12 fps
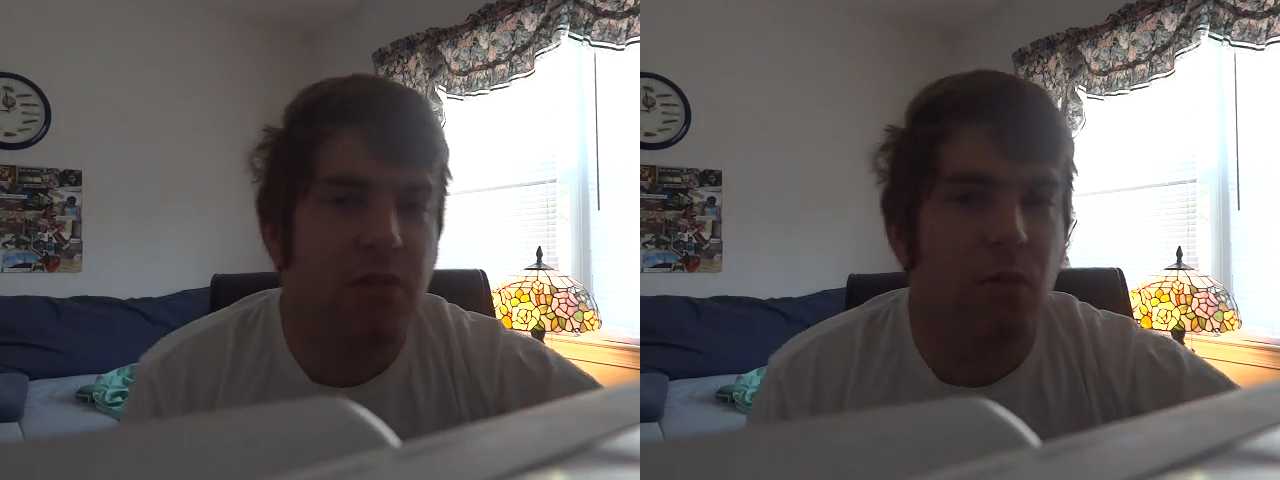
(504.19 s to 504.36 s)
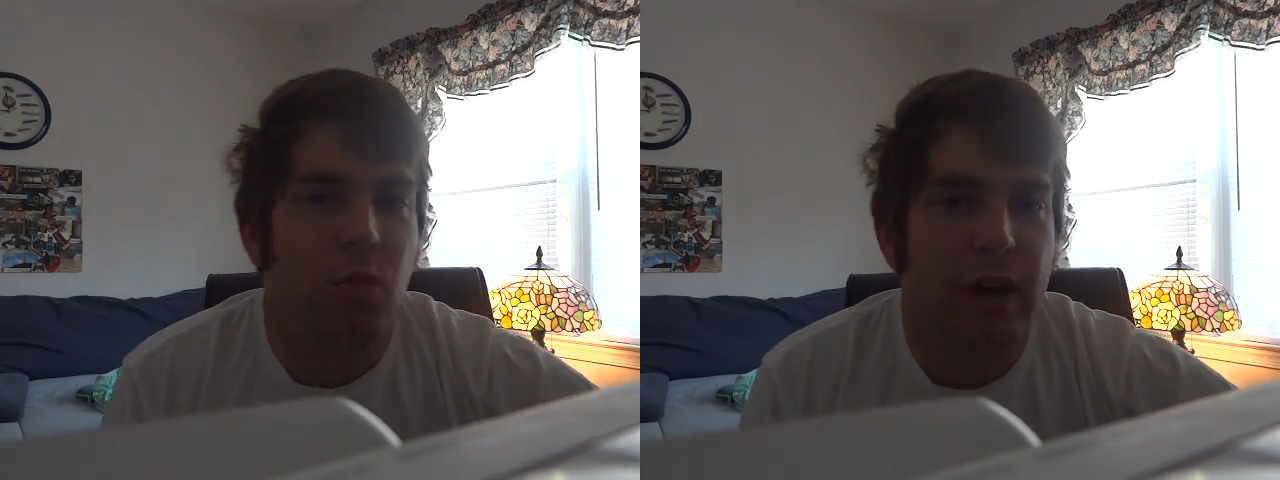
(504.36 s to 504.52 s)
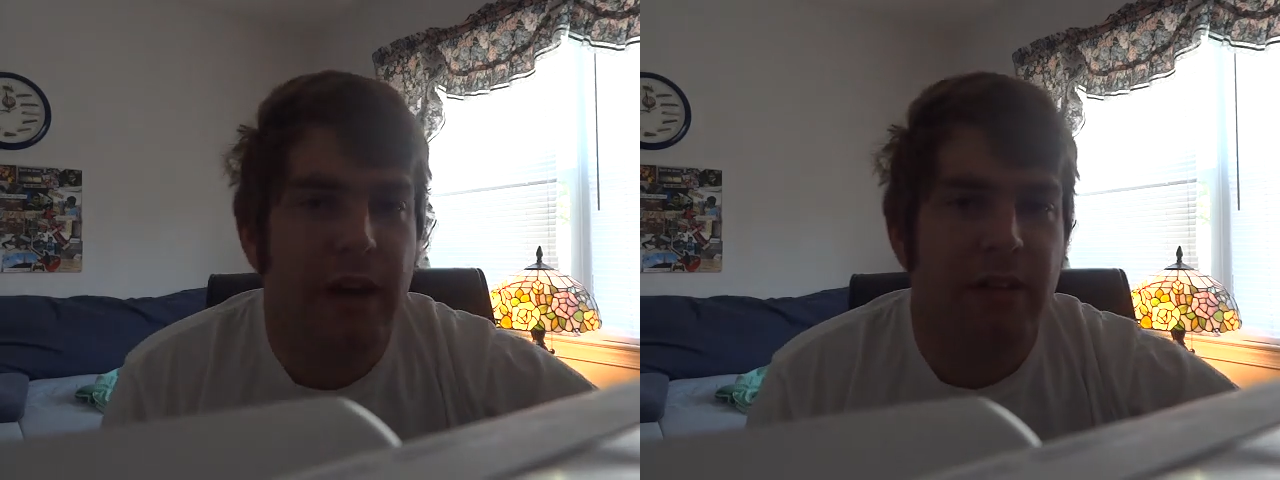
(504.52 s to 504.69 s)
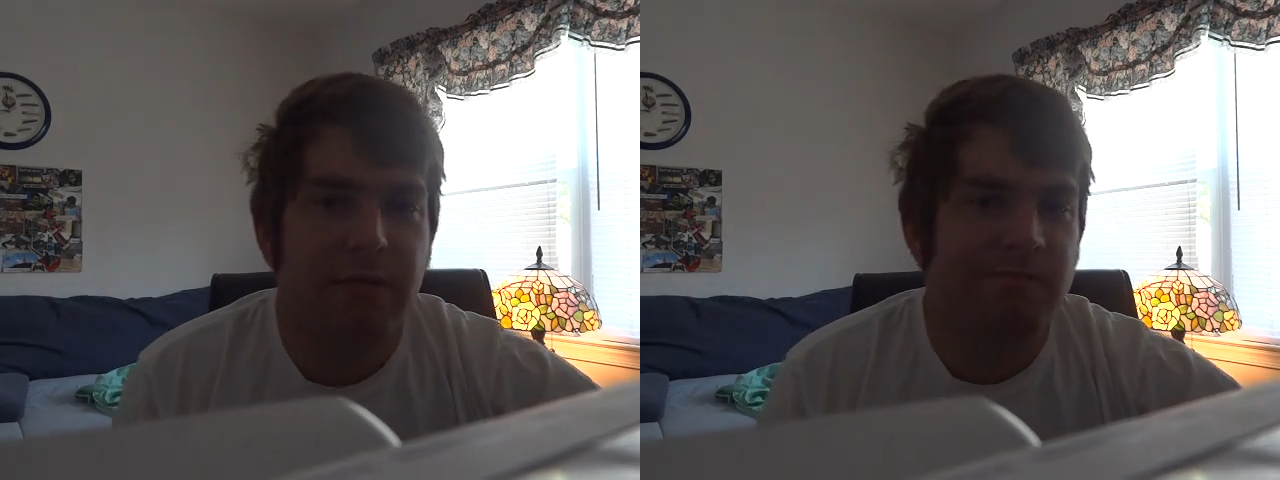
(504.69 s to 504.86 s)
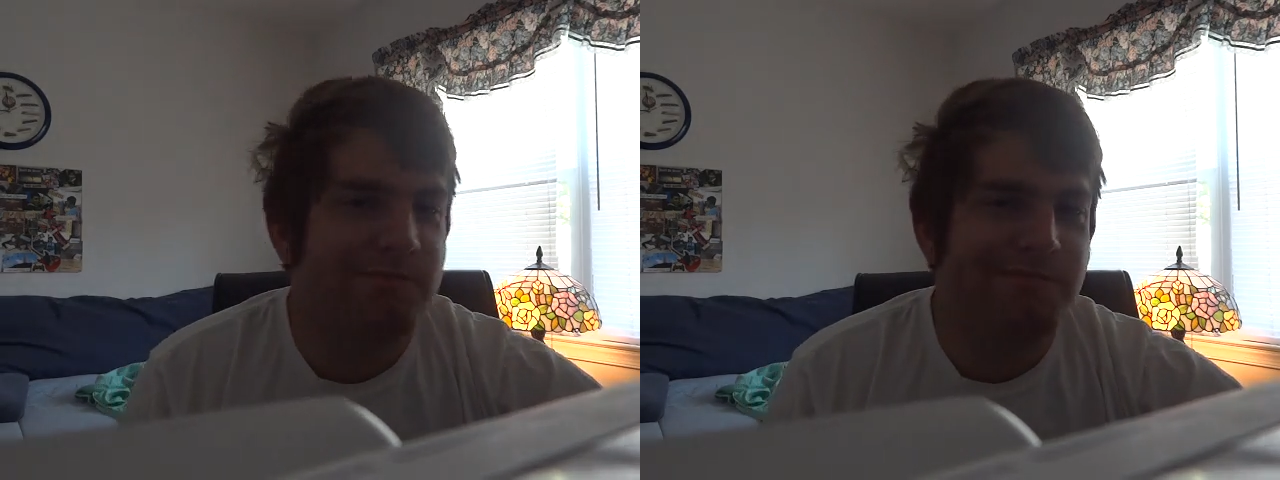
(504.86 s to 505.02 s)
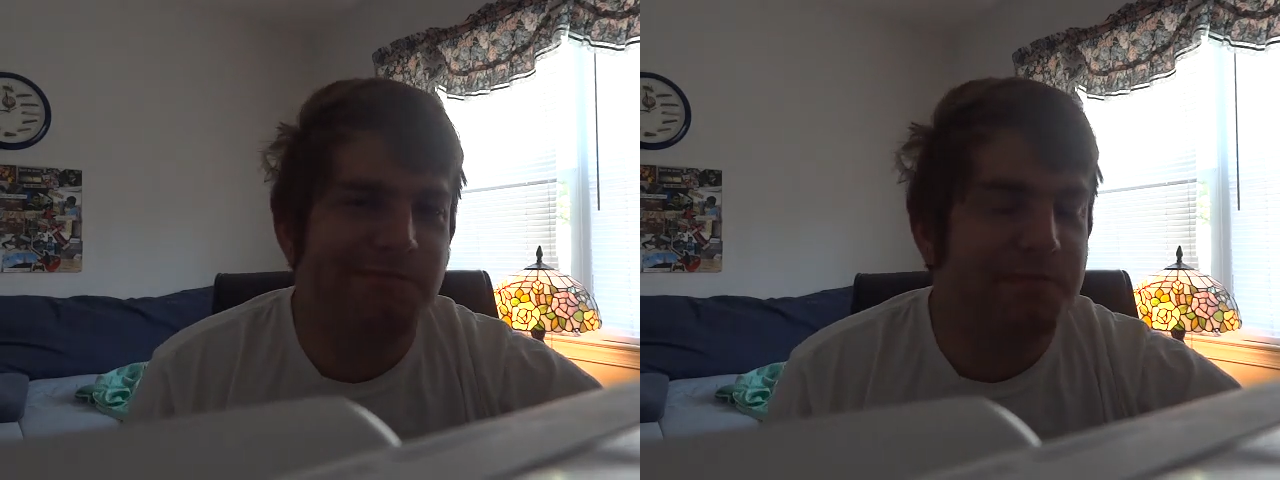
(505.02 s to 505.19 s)
weird
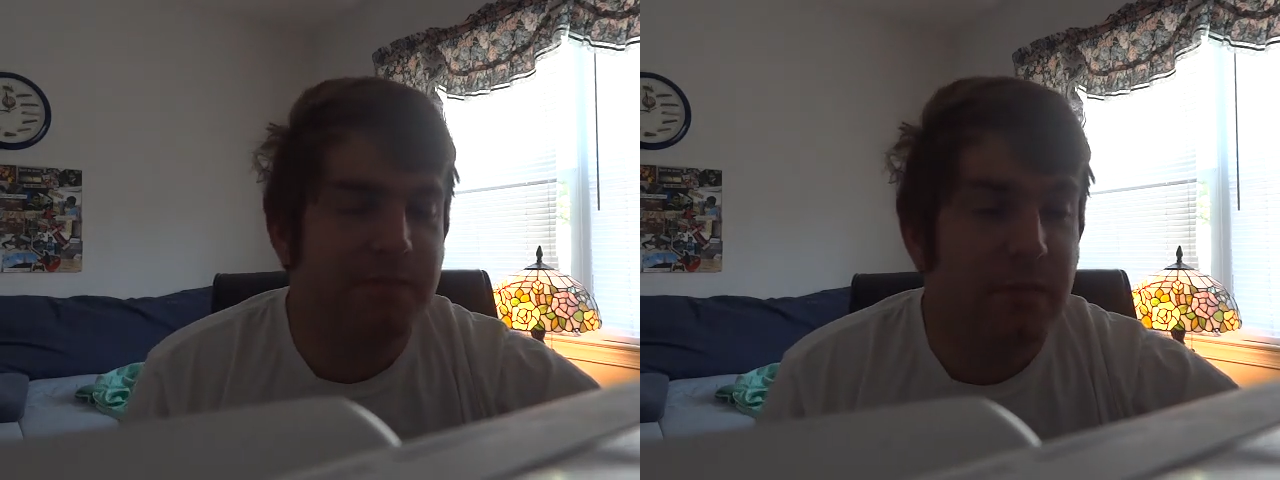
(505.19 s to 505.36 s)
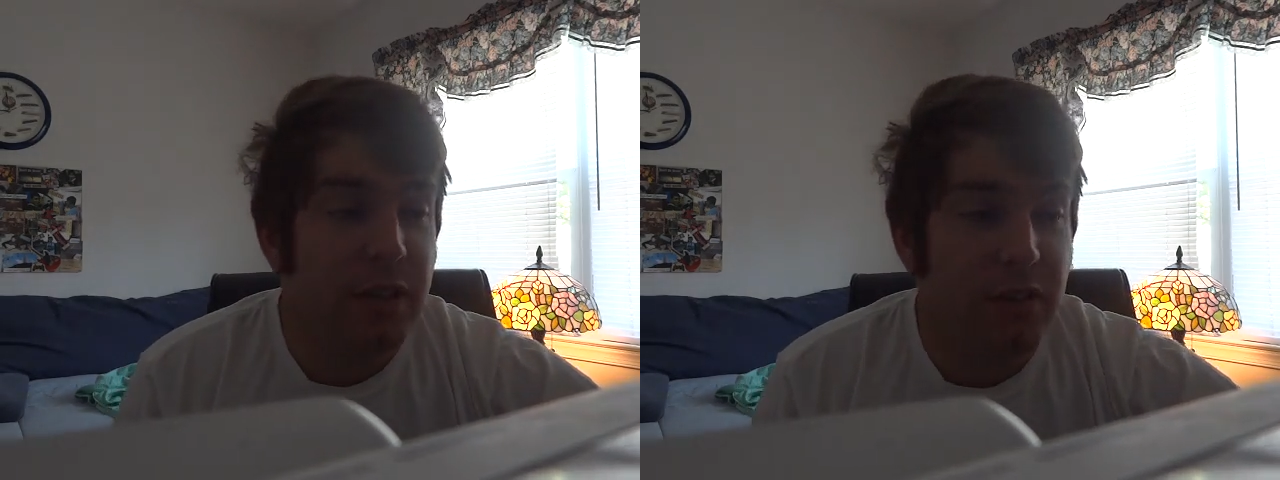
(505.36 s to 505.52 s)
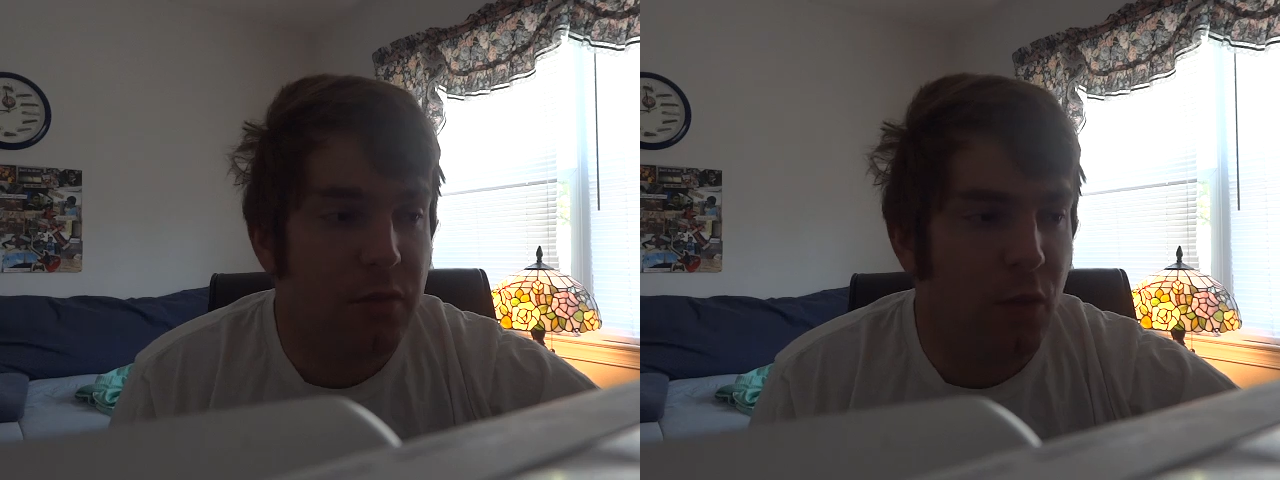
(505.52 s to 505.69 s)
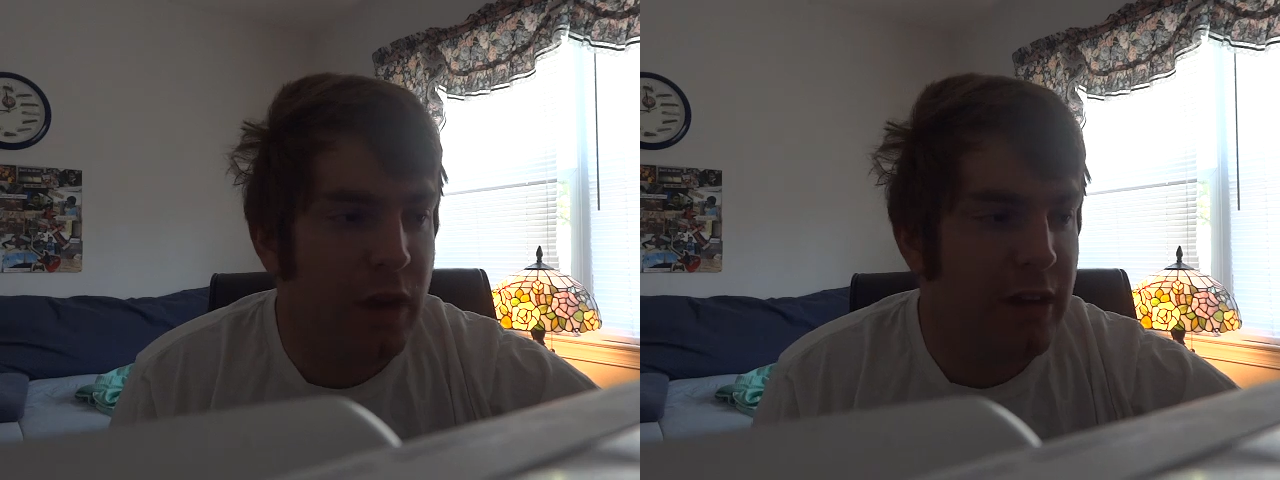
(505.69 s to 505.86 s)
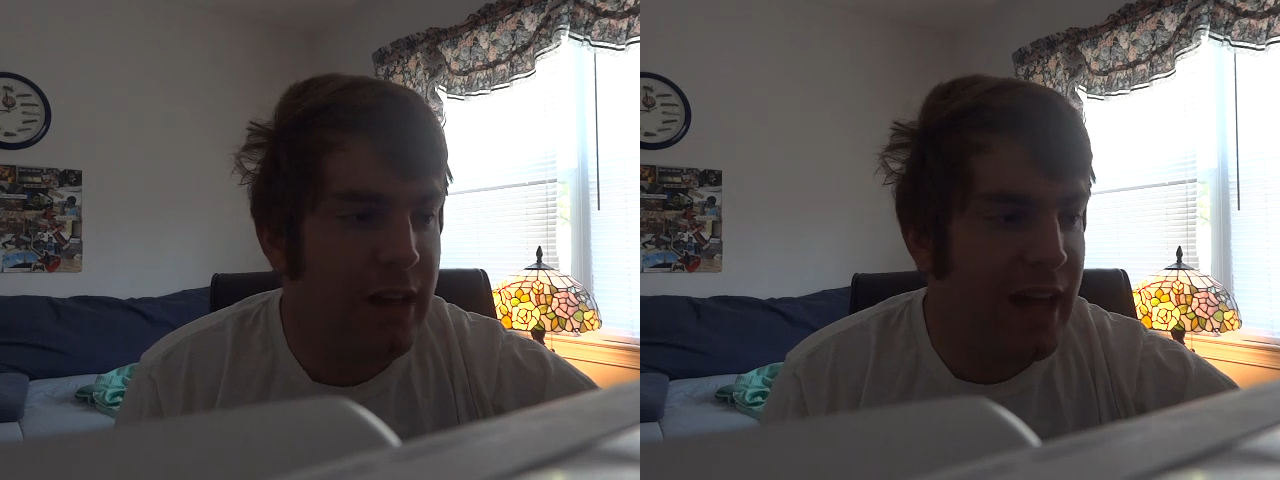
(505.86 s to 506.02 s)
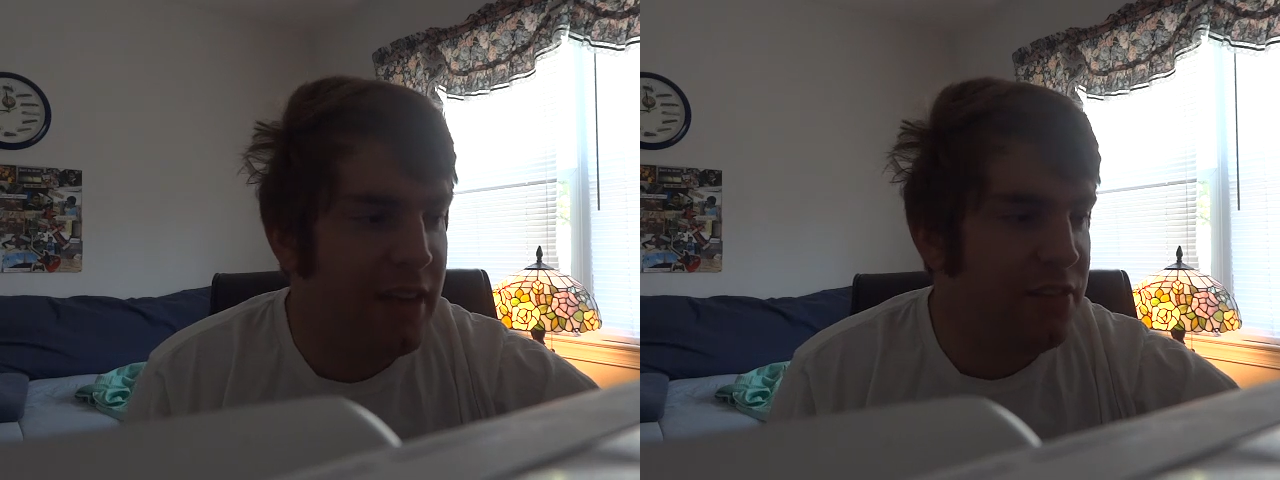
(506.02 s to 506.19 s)

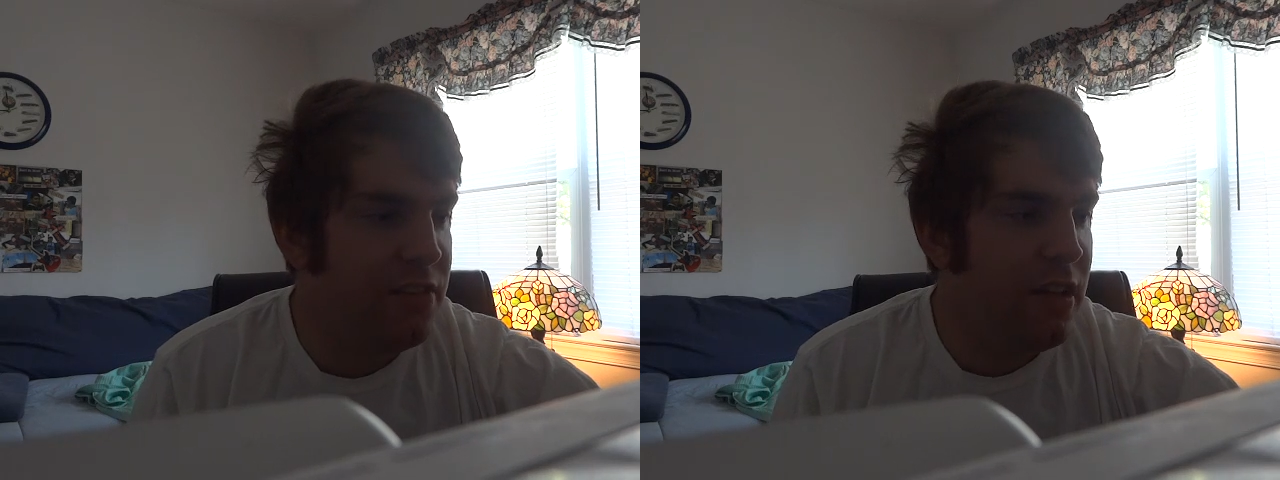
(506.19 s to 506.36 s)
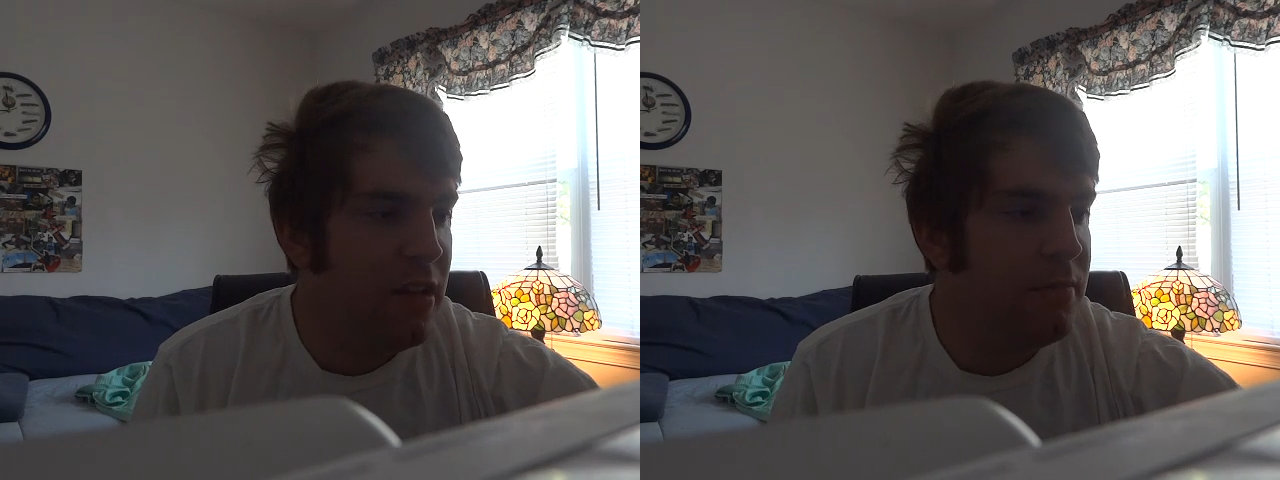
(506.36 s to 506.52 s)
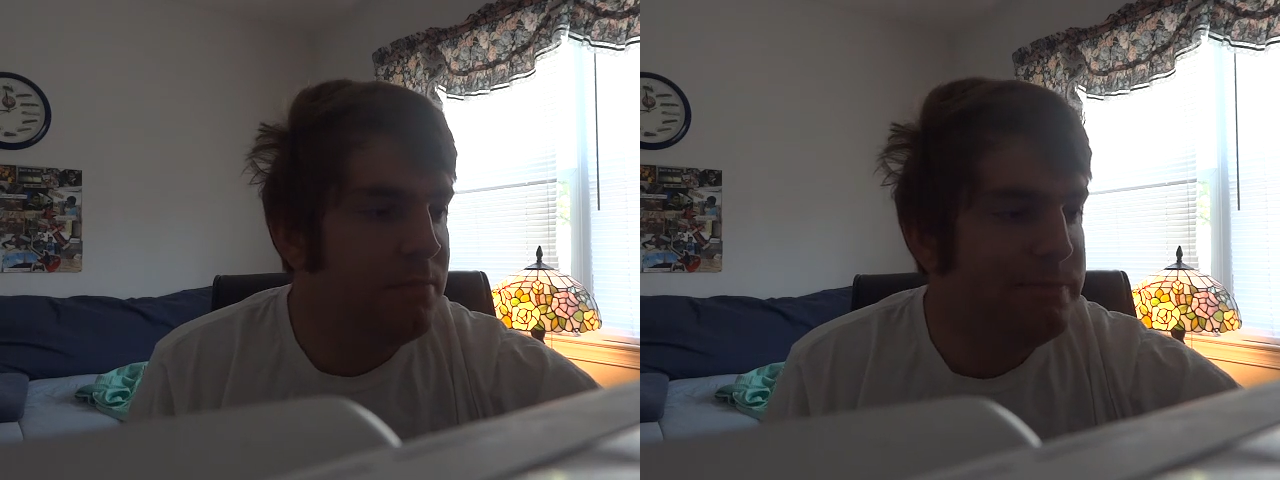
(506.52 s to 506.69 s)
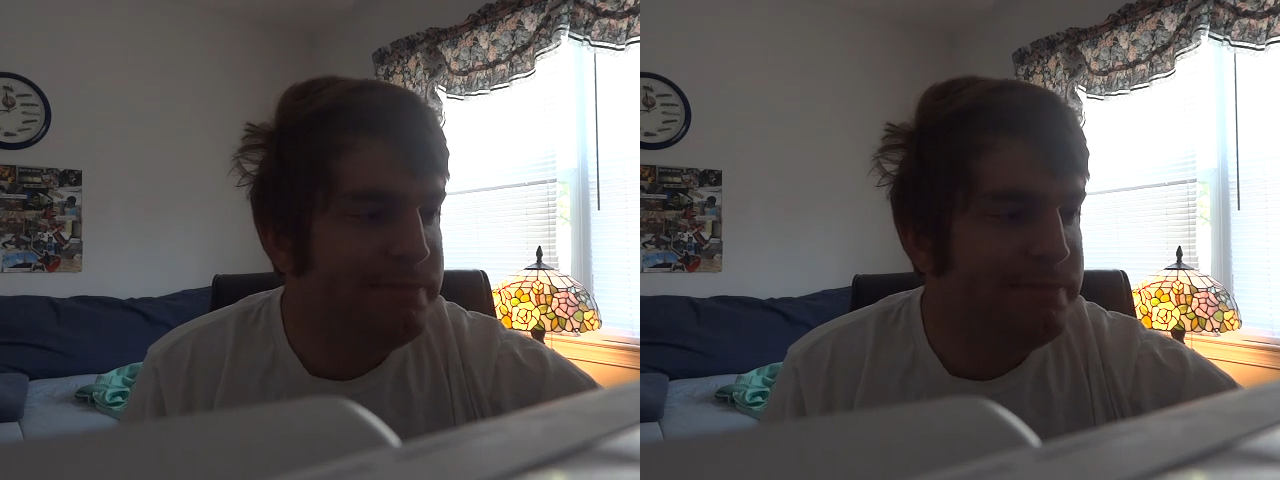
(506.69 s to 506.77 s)
ass dude.